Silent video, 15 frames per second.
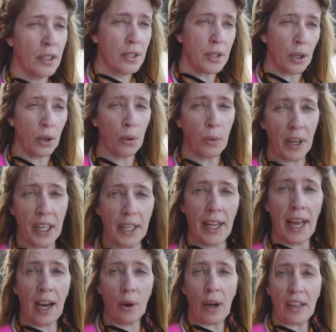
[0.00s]
So right
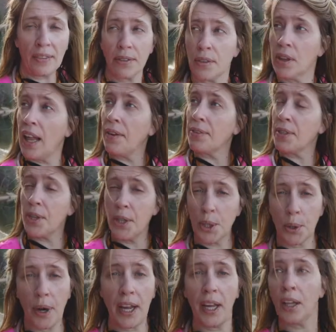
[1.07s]
now I've left
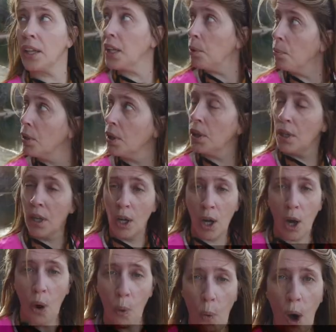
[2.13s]
the trail and
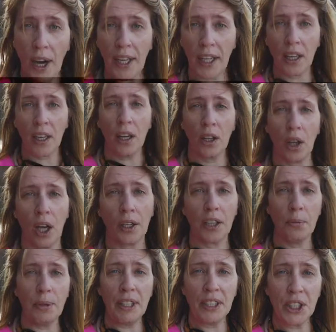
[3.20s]
I'm walking
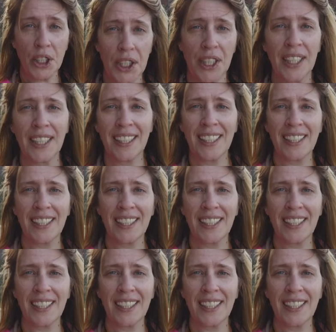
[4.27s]
along the beach.